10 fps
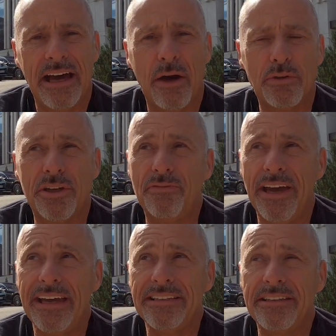I was
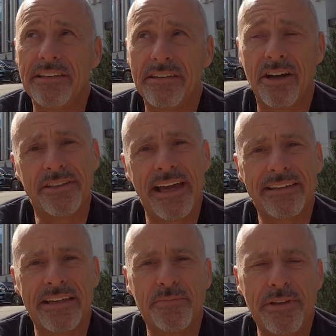advised to
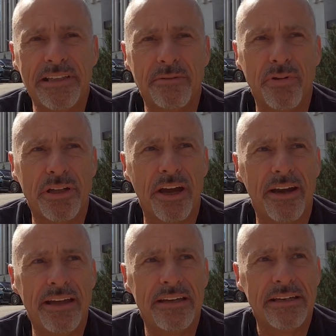contact this place in
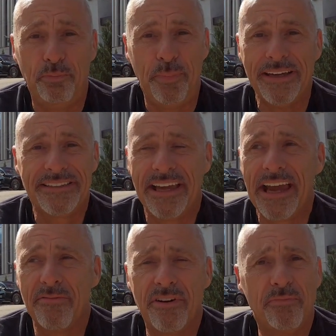Bulgaria. Best thing
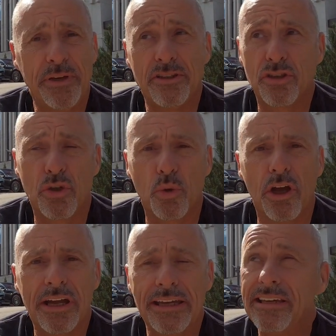ever. I've been so
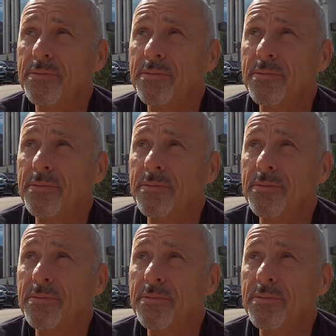lucky.